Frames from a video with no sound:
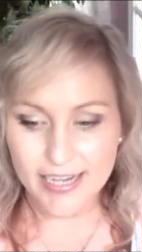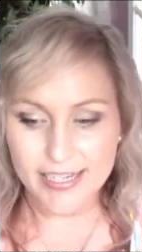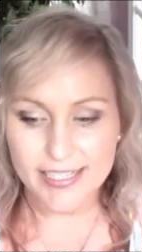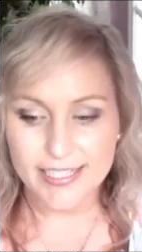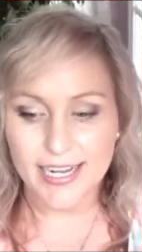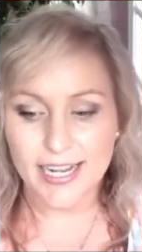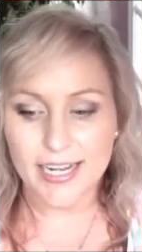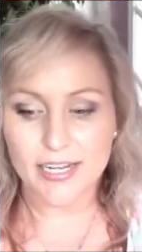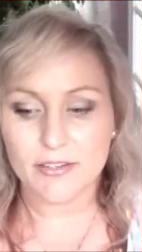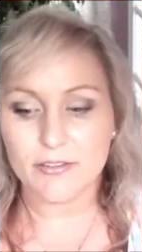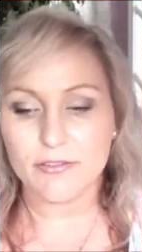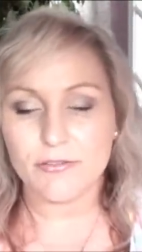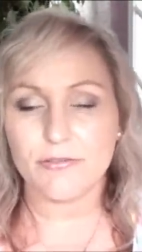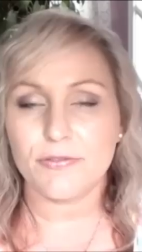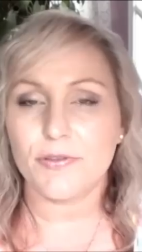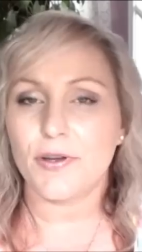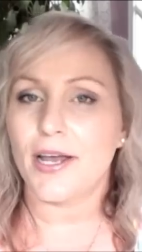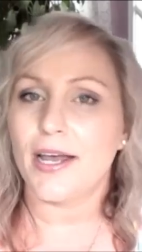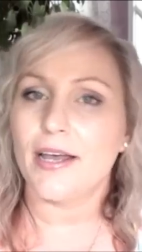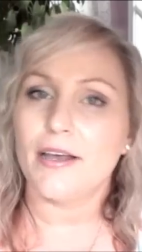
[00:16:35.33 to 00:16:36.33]
his hand
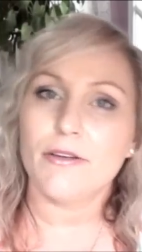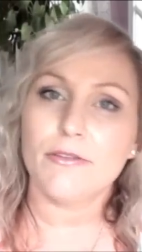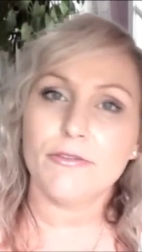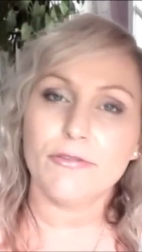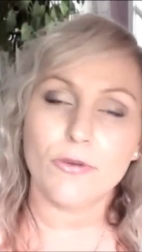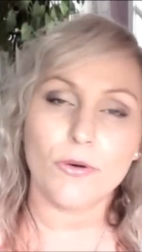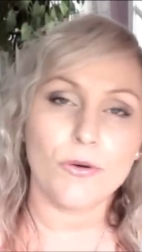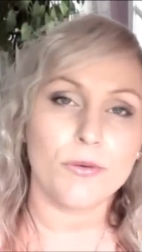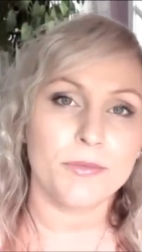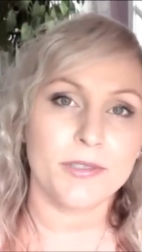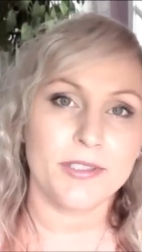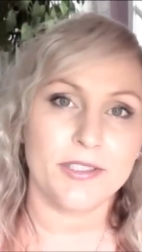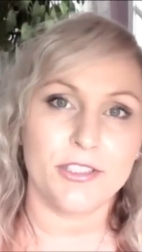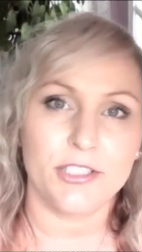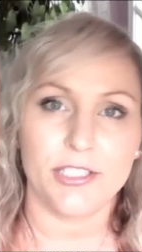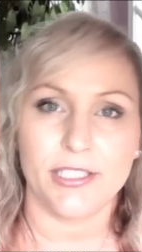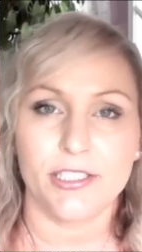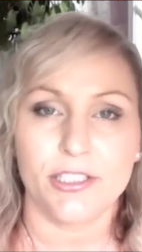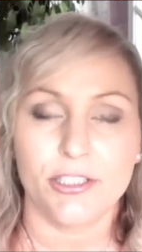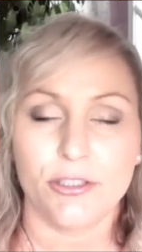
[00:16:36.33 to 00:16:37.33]
uh, forms the
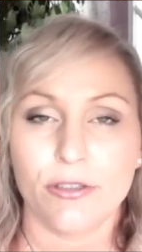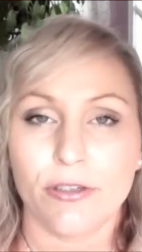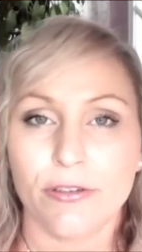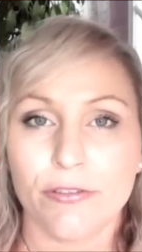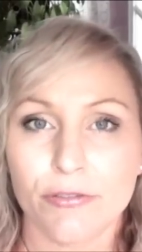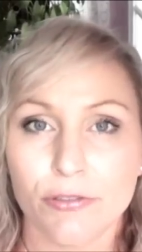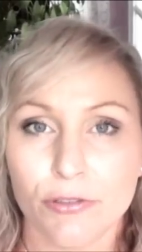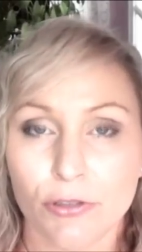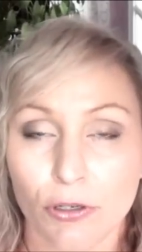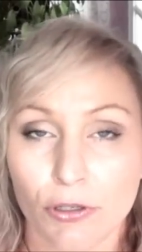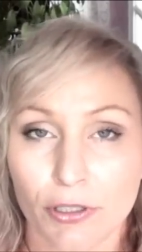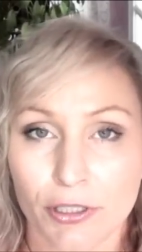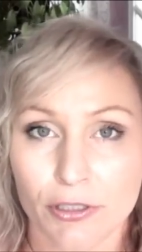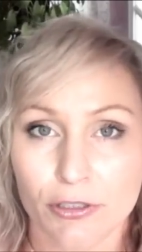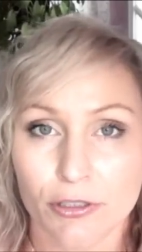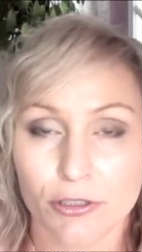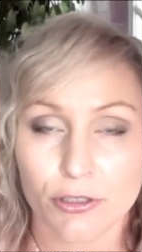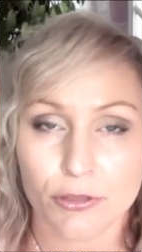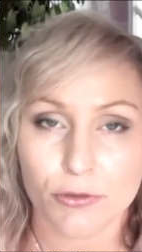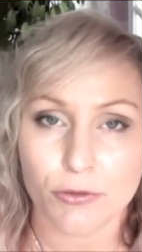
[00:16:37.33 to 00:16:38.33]
gesture of
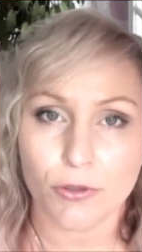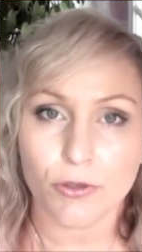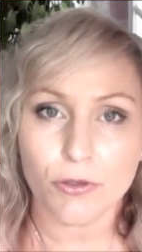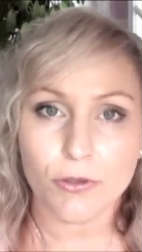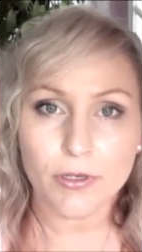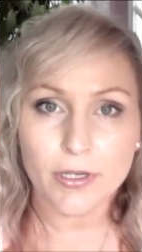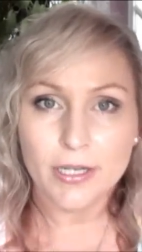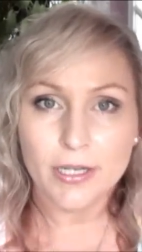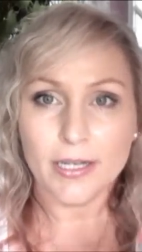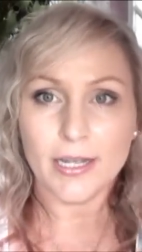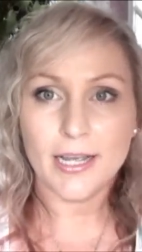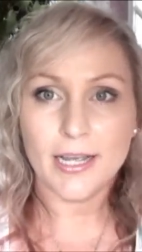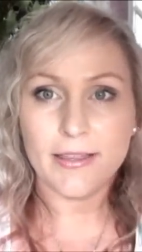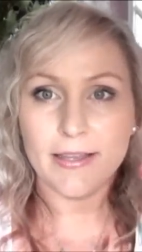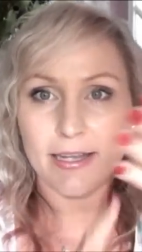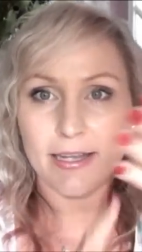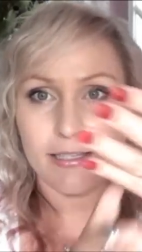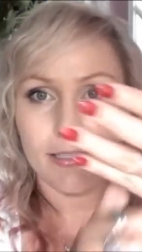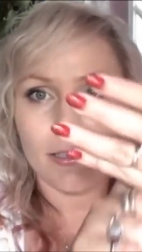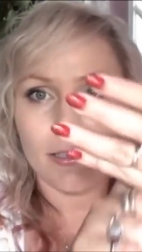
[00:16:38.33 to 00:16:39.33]
knowledge to all, and
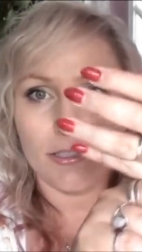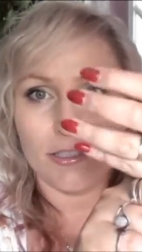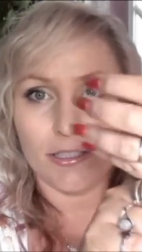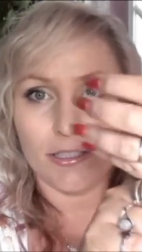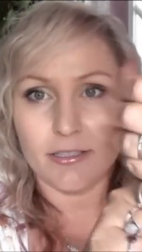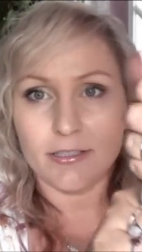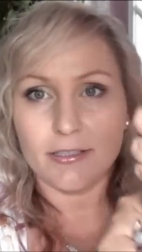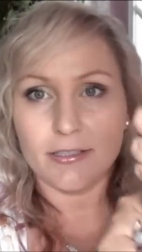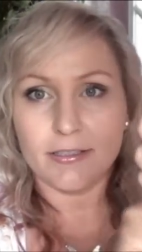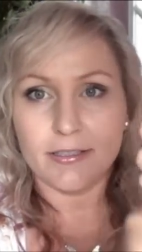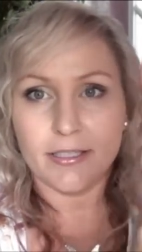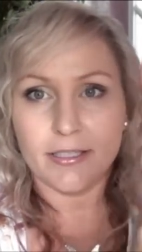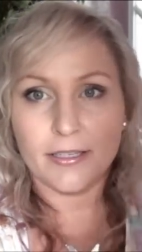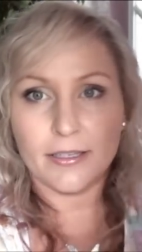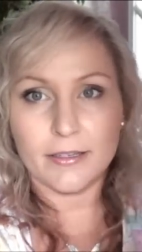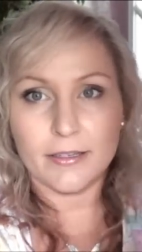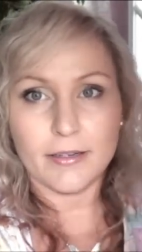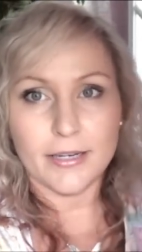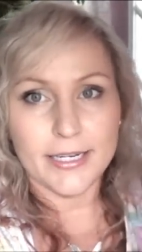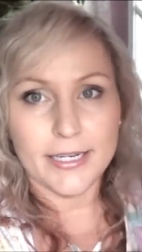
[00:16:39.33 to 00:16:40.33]
that is just
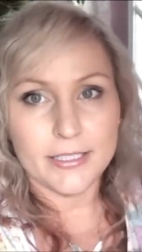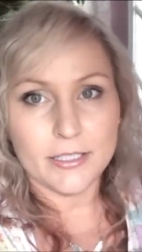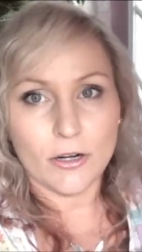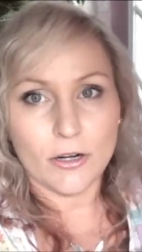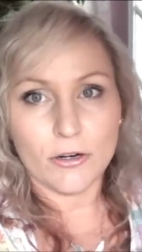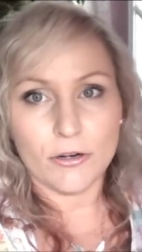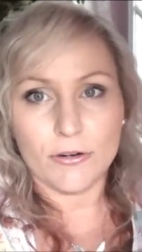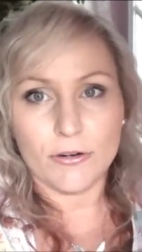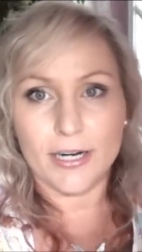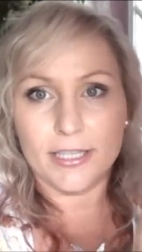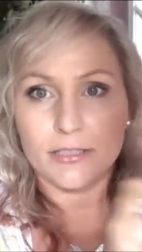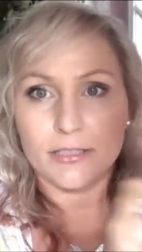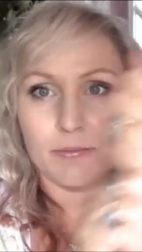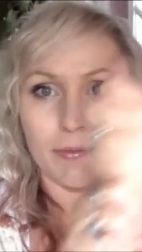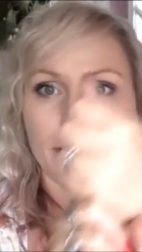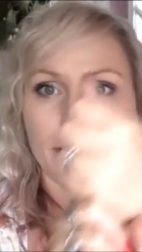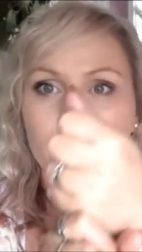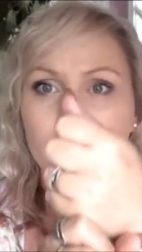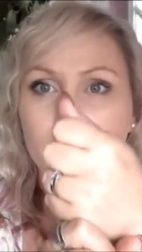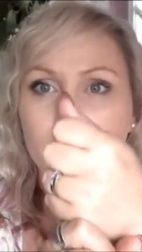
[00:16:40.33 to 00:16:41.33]
the, he's
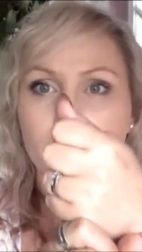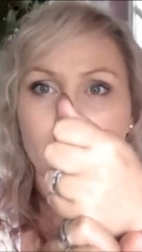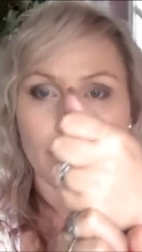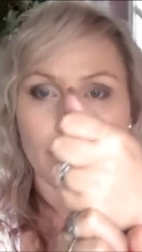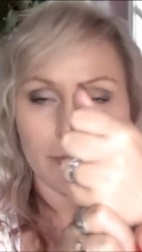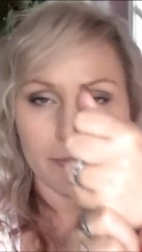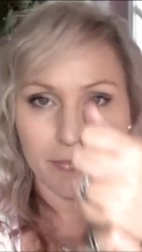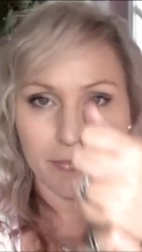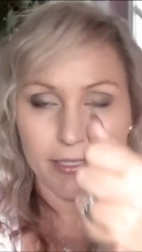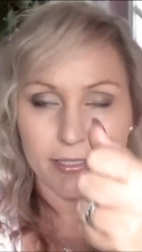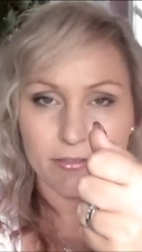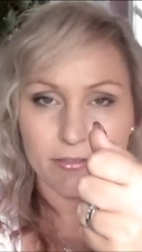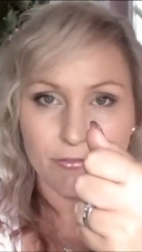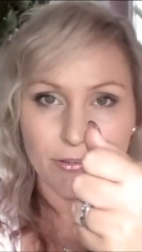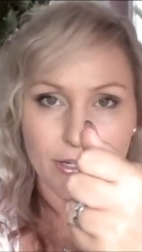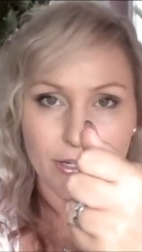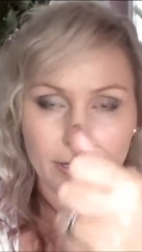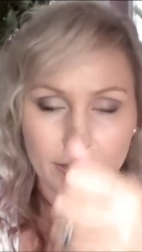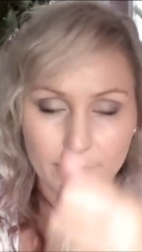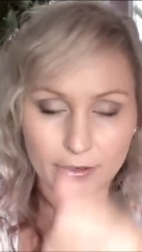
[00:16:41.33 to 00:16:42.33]
grasping um, his
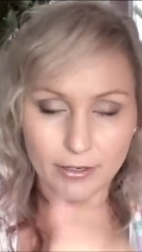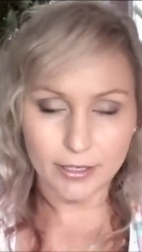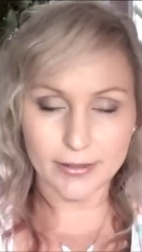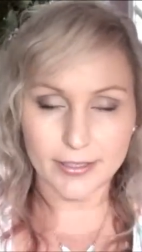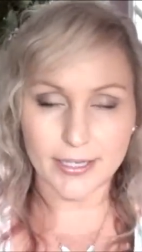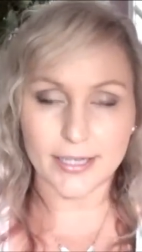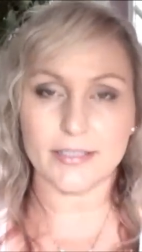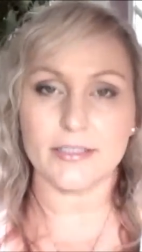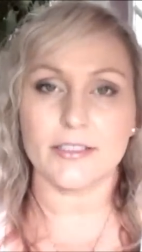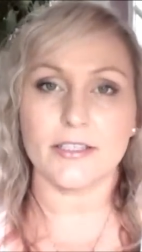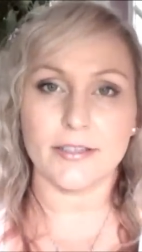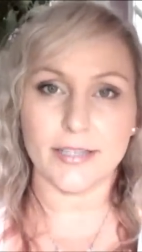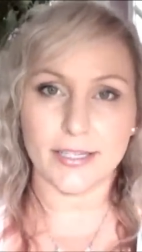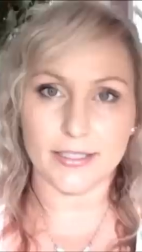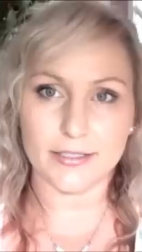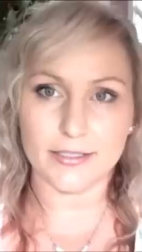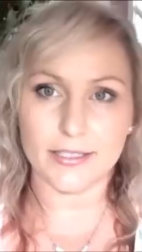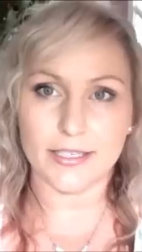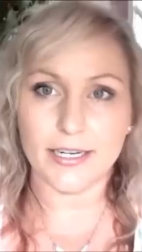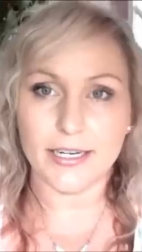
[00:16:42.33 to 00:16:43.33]
finger like that, so
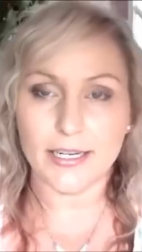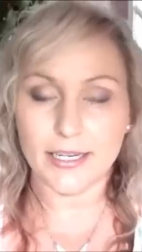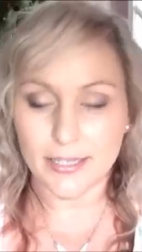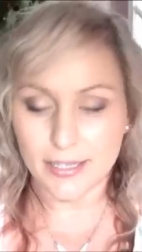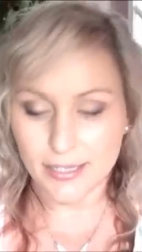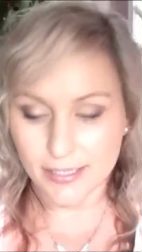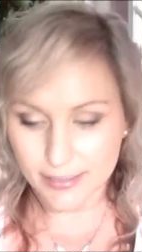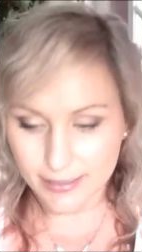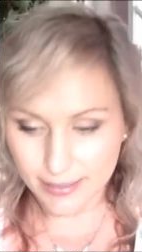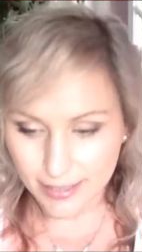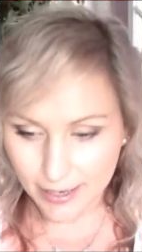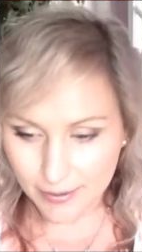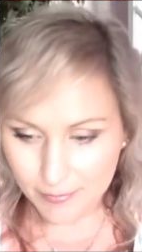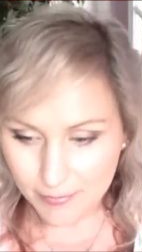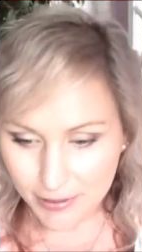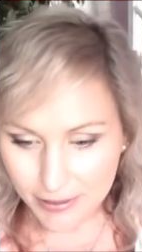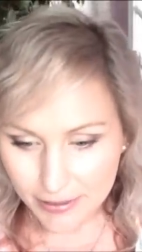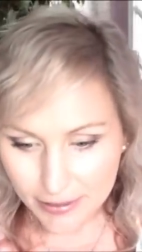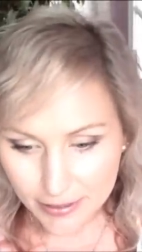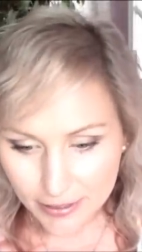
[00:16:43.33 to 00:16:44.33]
that's sitting in his lap.
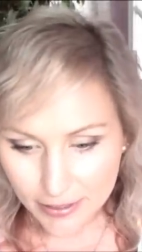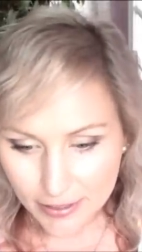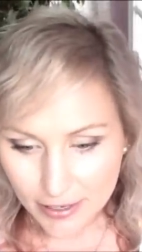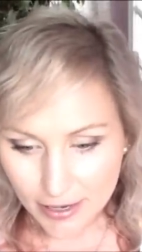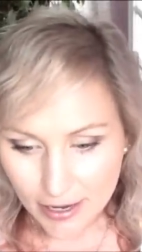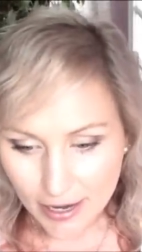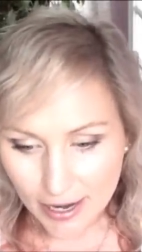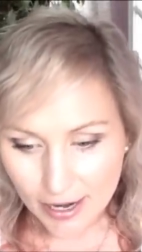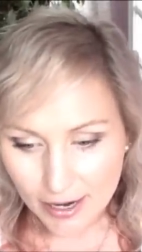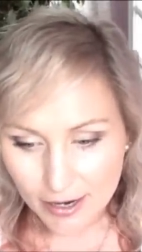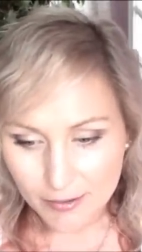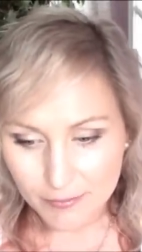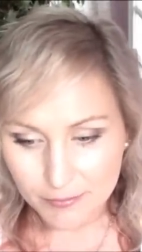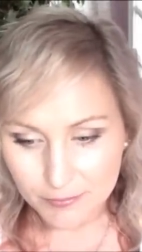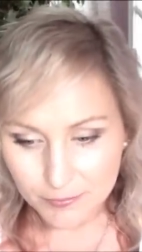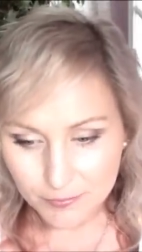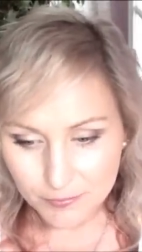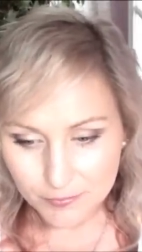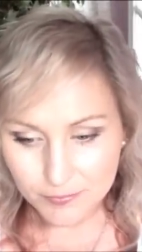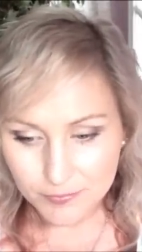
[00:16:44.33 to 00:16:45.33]

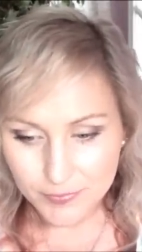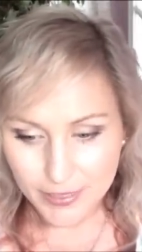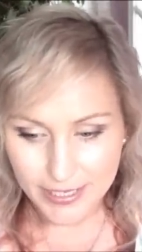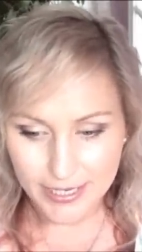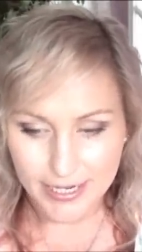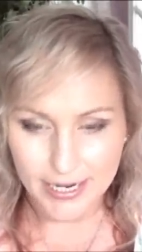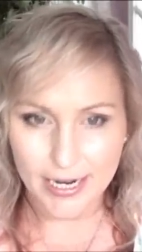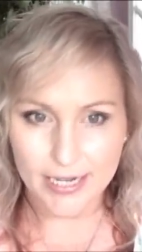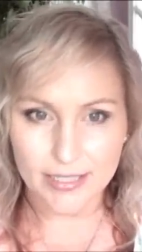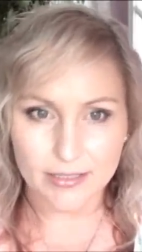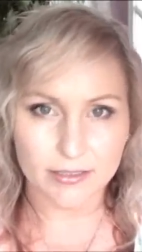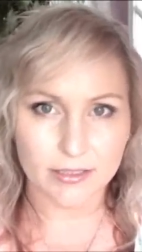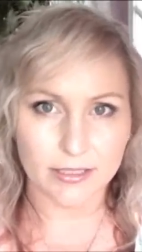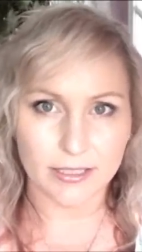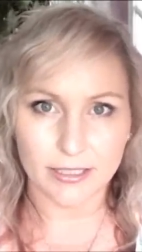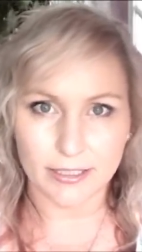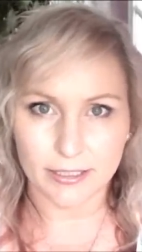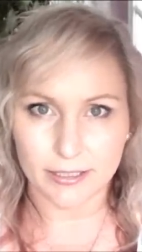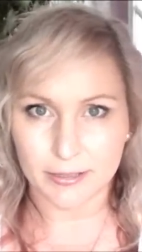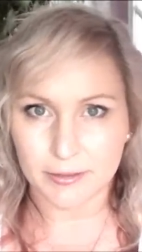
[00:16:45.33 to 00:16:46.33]
Um, then he has
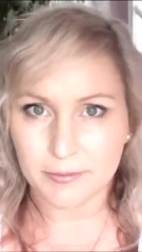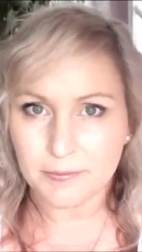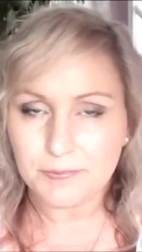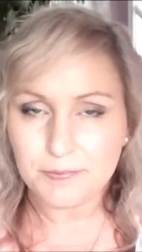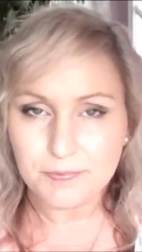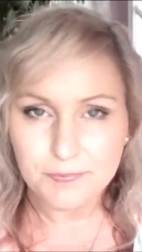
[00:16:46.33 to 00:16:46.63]
like a,